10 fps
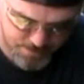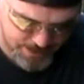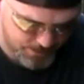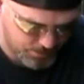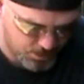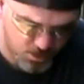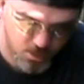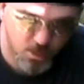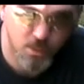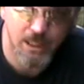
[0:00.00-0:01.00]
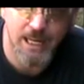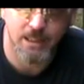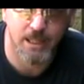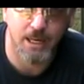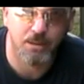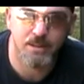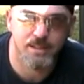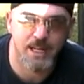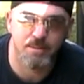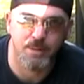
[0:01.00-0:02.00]
out a whole lot of like
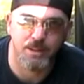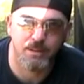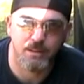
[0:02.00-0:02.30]
sediment